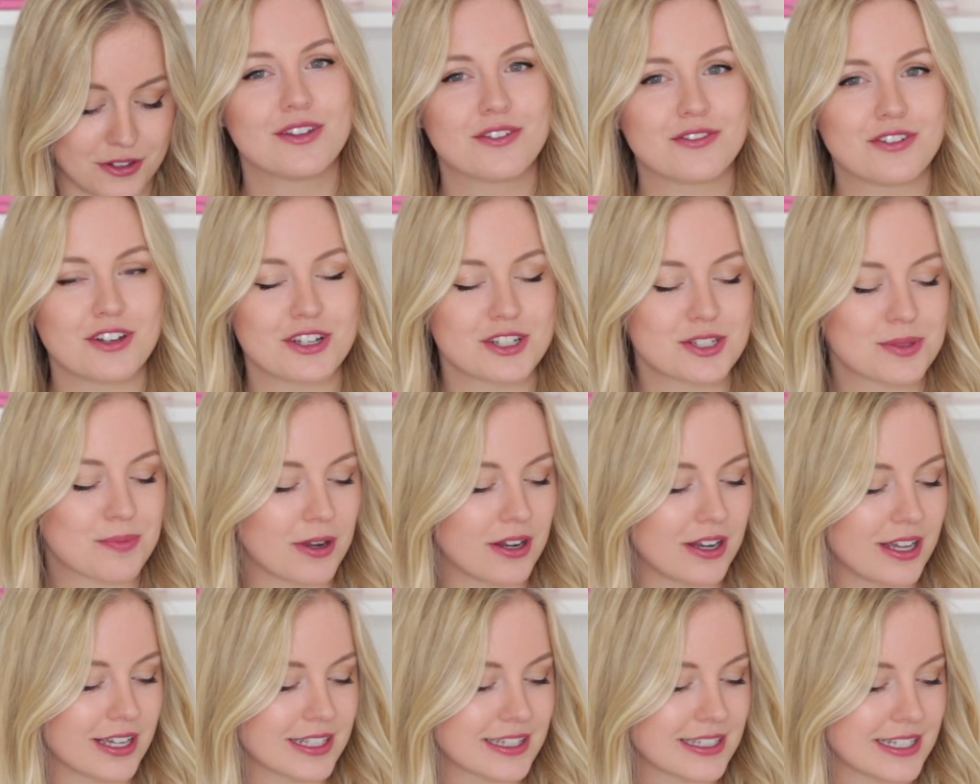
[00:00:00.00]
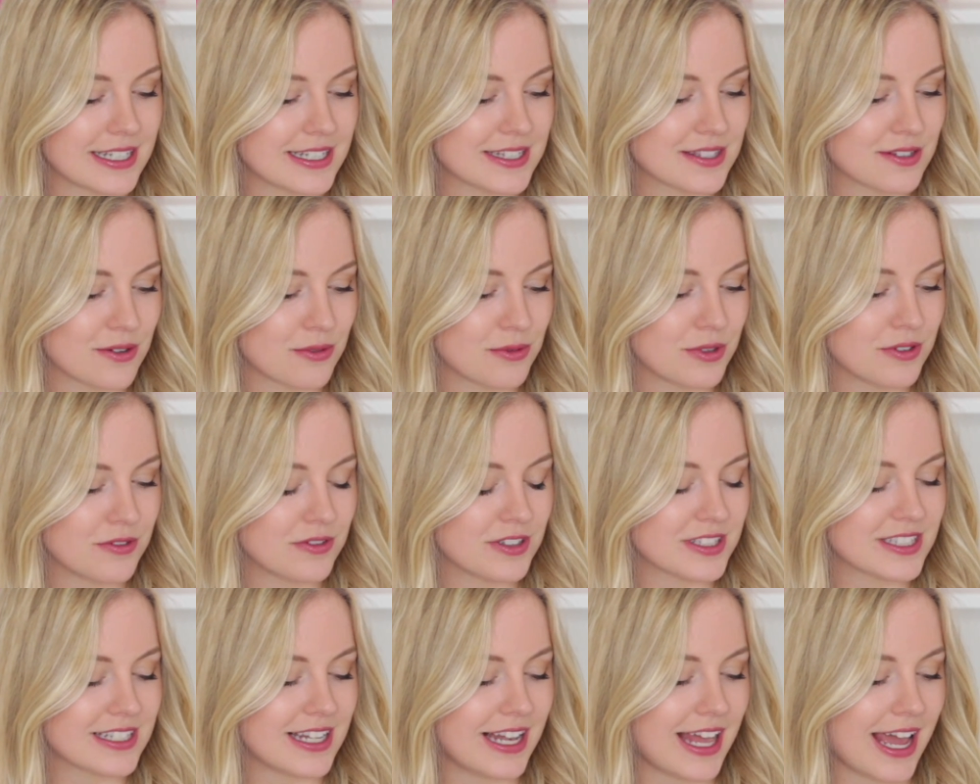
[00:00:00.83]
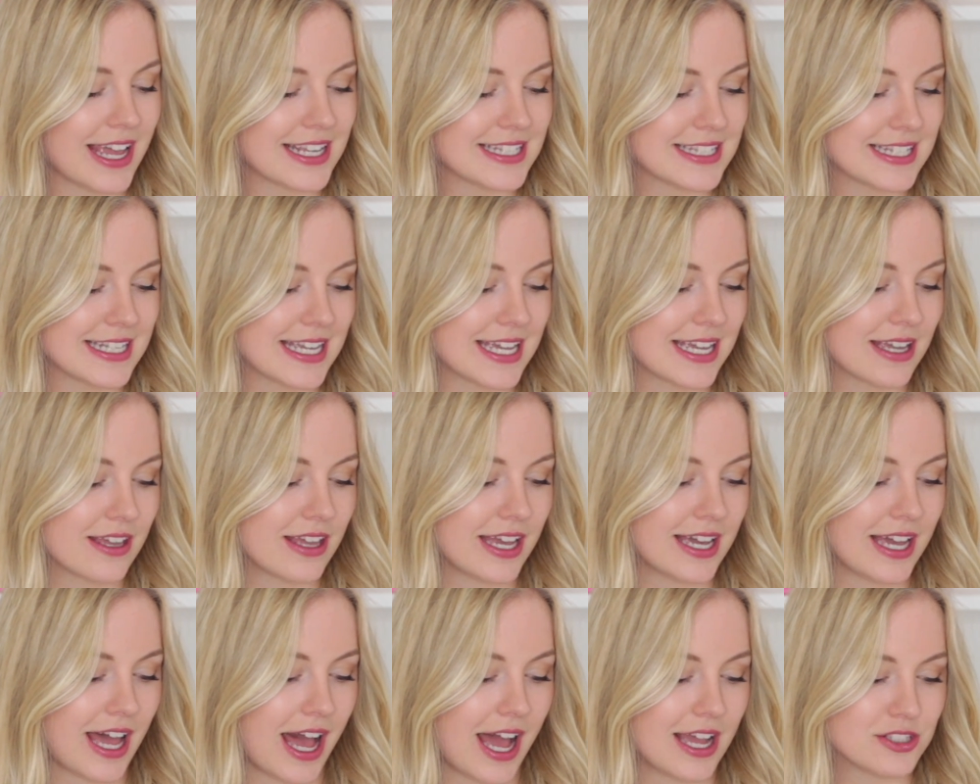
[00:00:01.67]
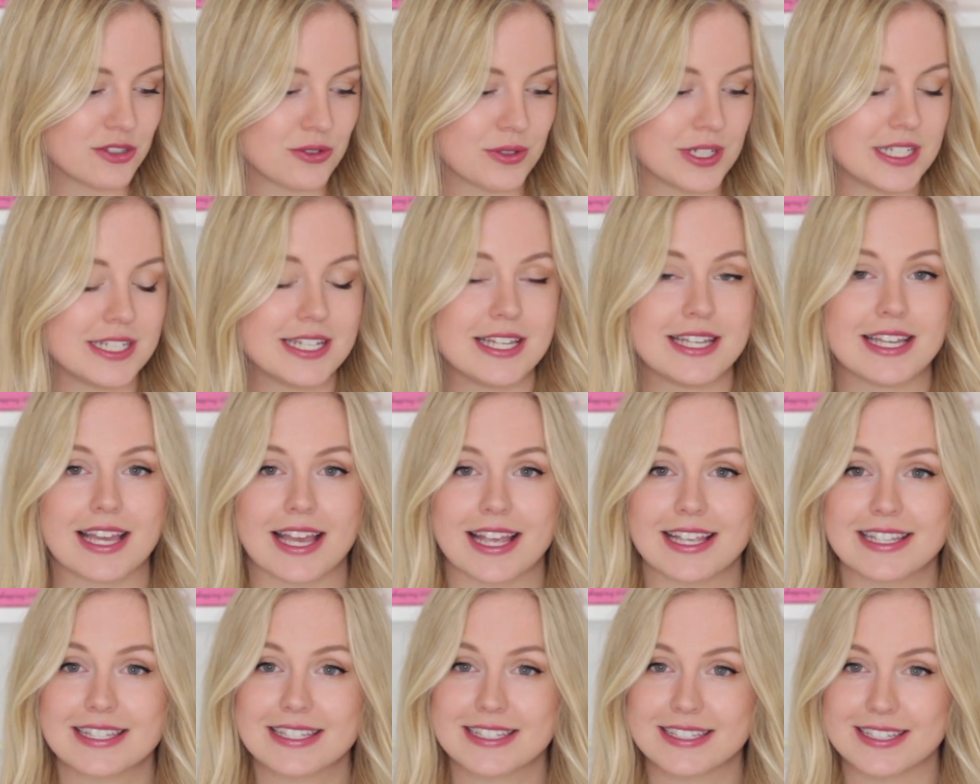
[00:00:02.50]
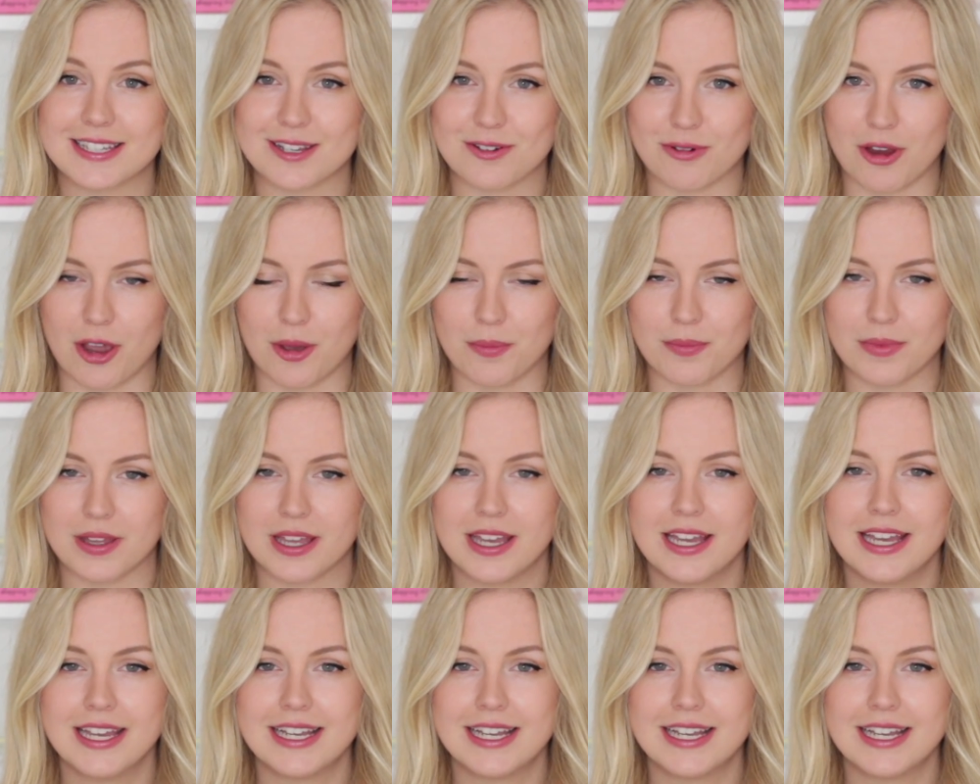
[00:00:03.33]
The first product is the Revitalizing Hydrating Serum.